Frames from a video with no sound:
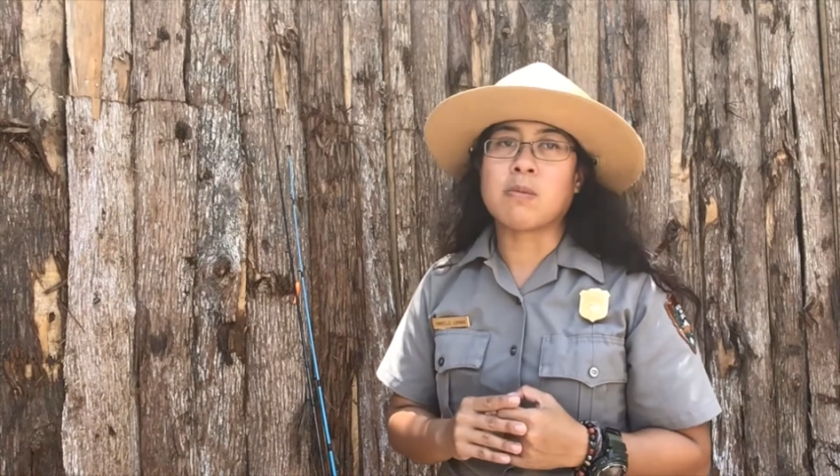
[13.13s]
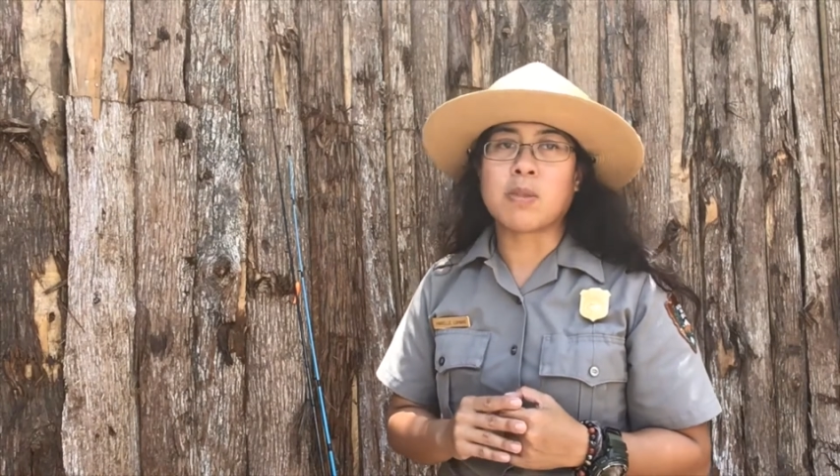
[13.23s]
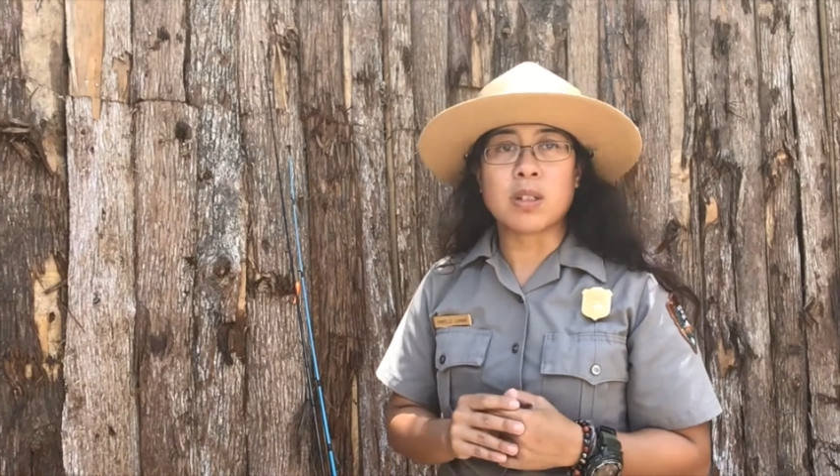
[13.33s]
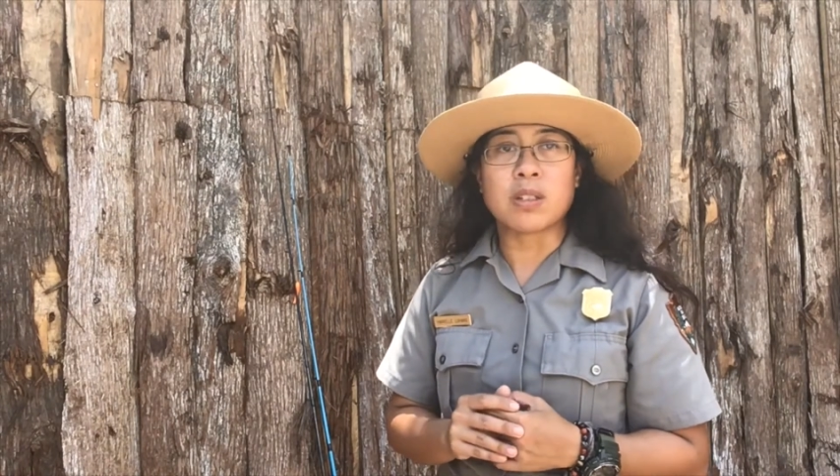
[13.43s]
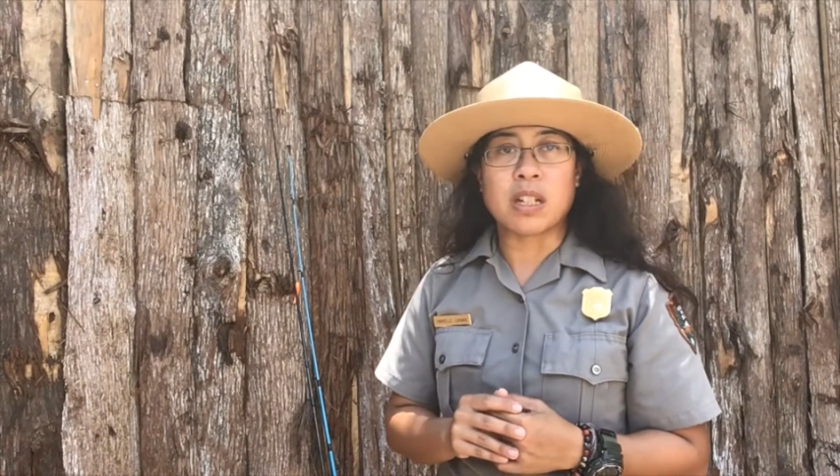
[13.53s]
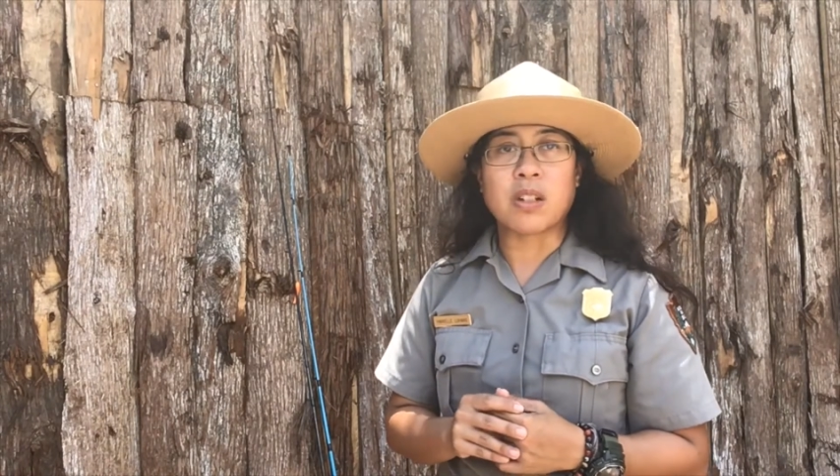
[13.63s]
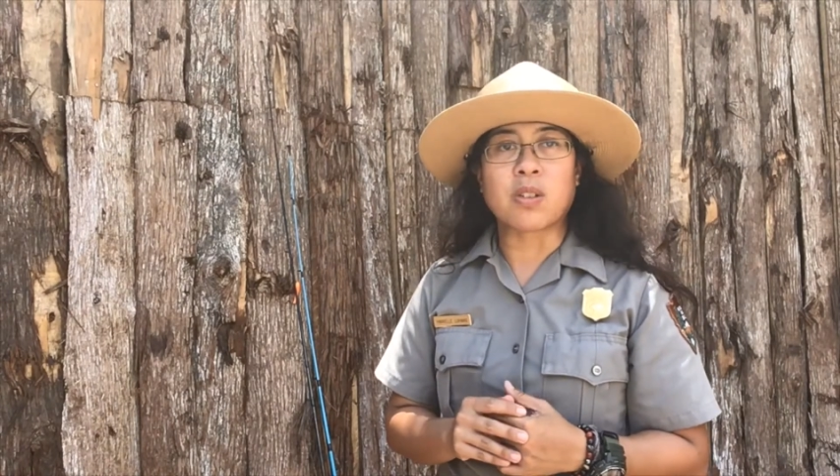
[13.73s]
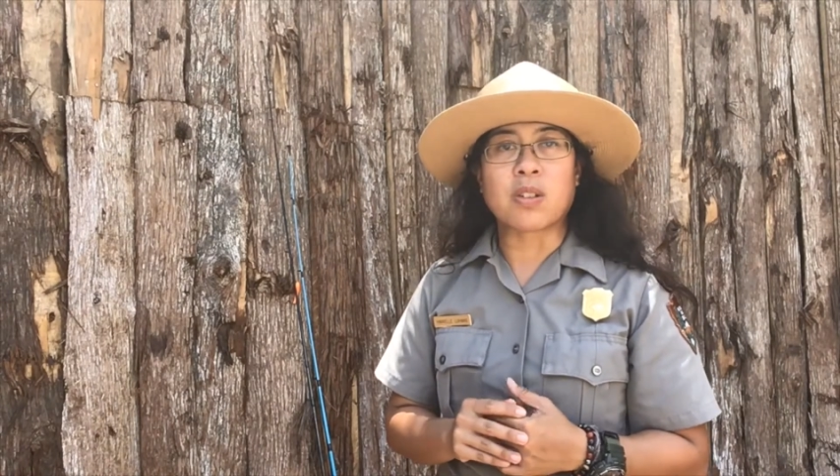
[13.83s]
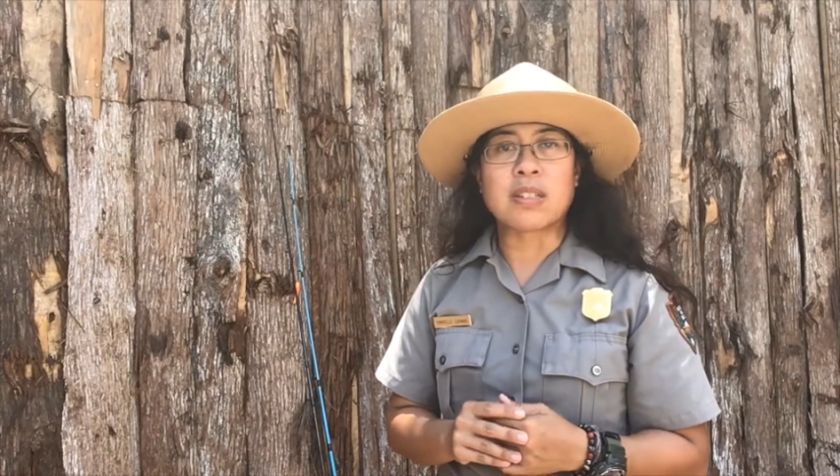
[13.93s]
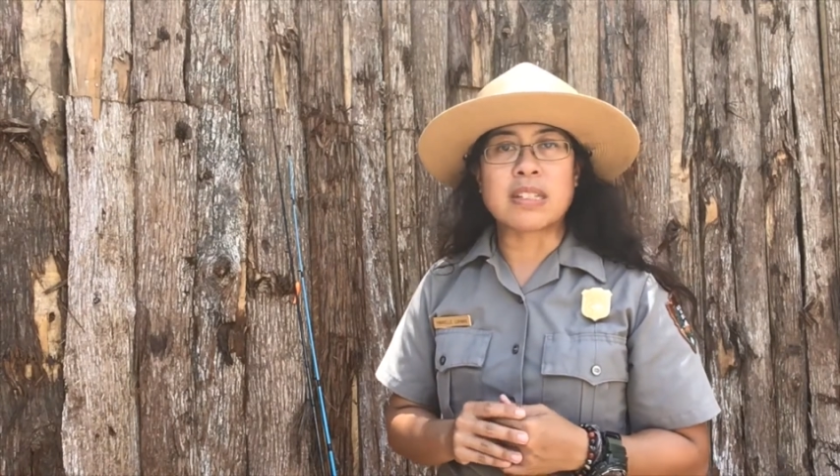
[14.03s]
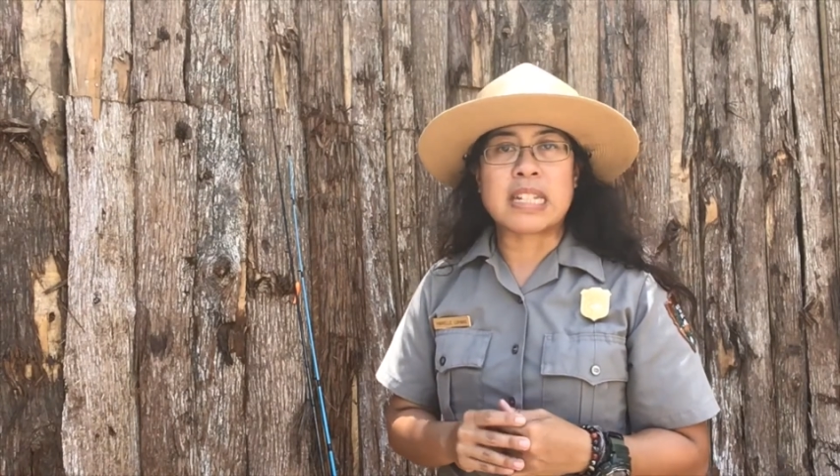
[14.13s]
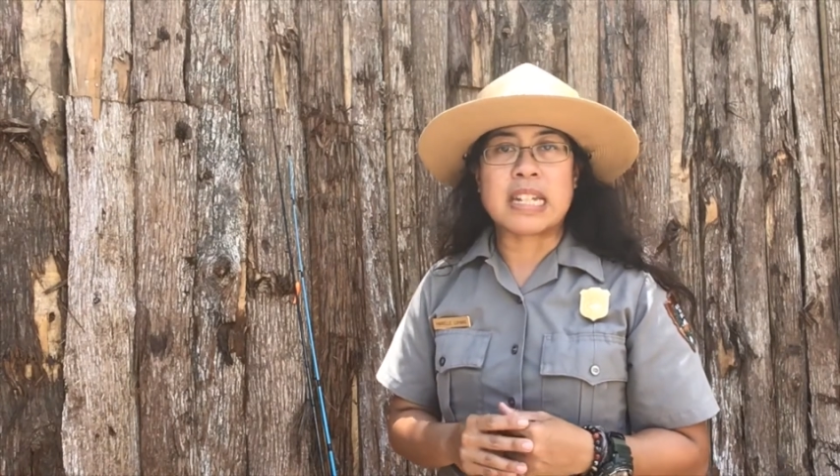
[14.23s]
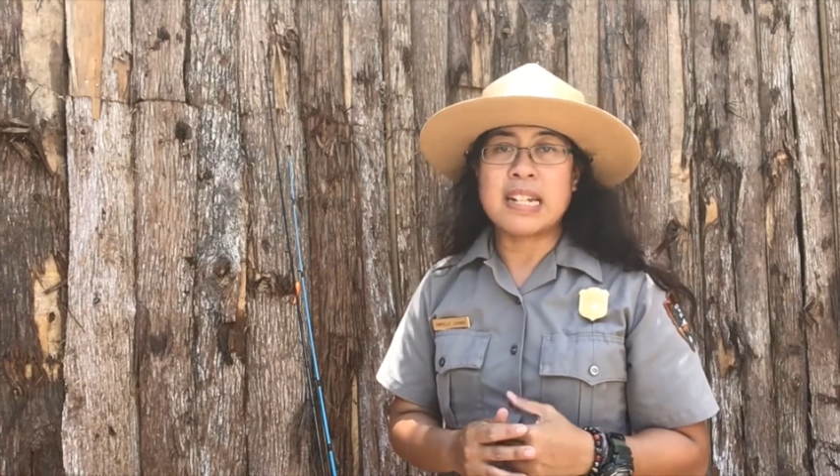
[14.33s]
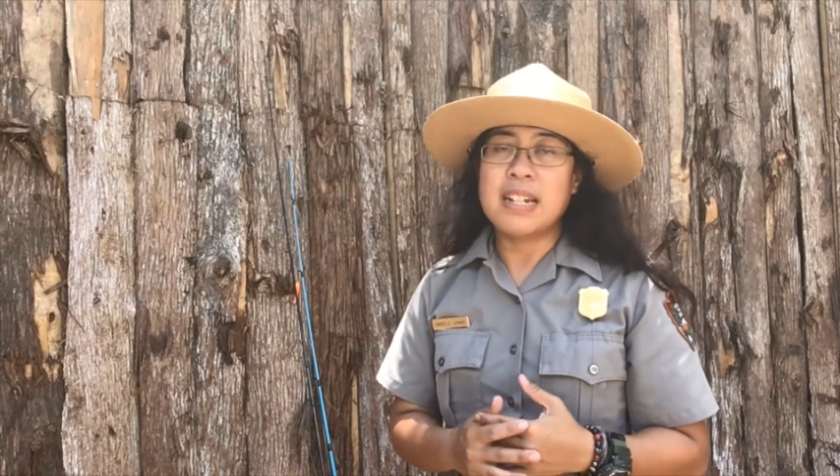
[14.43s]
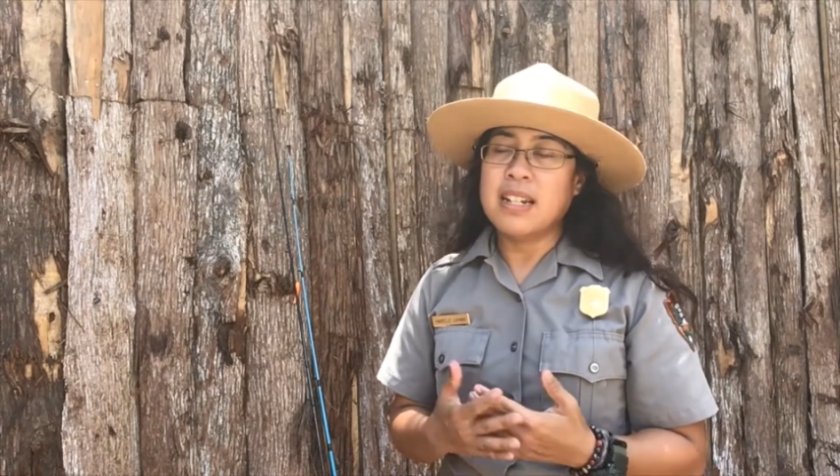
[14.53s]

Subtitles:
reels that you're going to see.